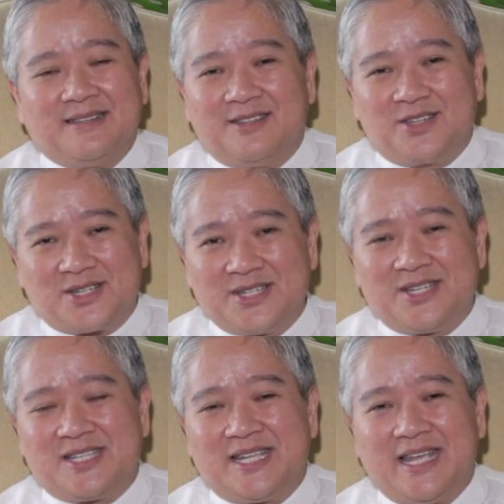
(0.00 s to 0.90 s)
The church
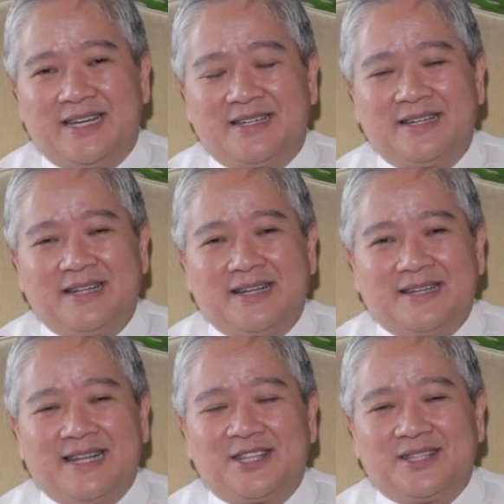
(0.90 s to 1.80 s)
is here
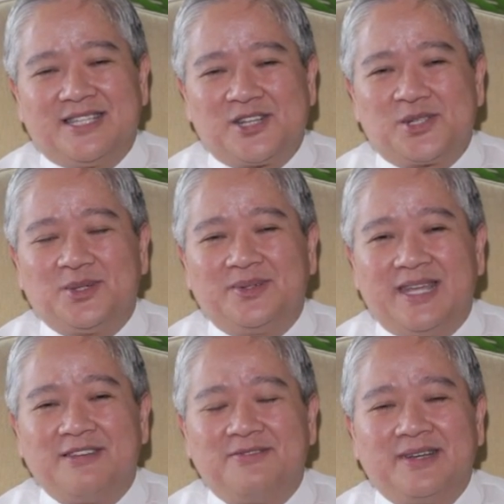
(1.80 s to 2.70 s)
not just to
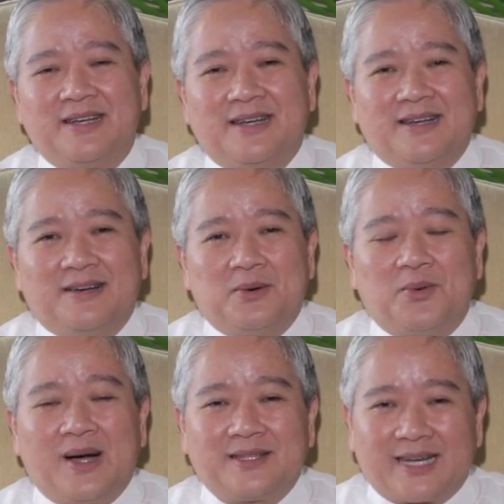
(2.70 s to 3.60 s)
give
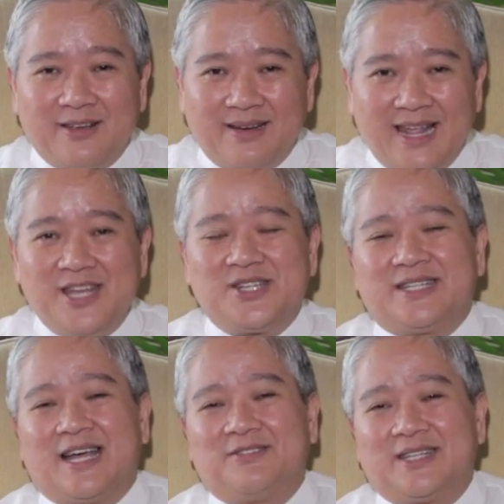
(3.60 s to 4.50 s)
one
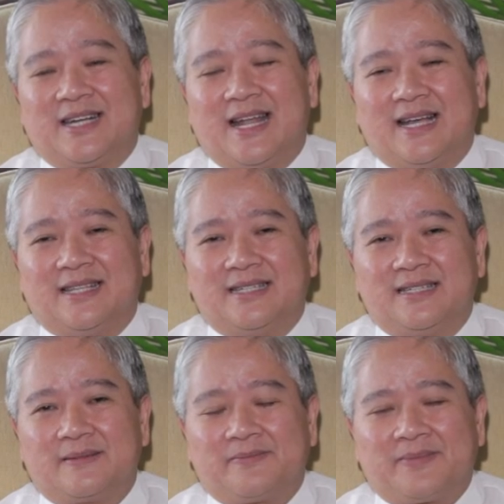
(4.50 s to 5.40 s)
regulation after another.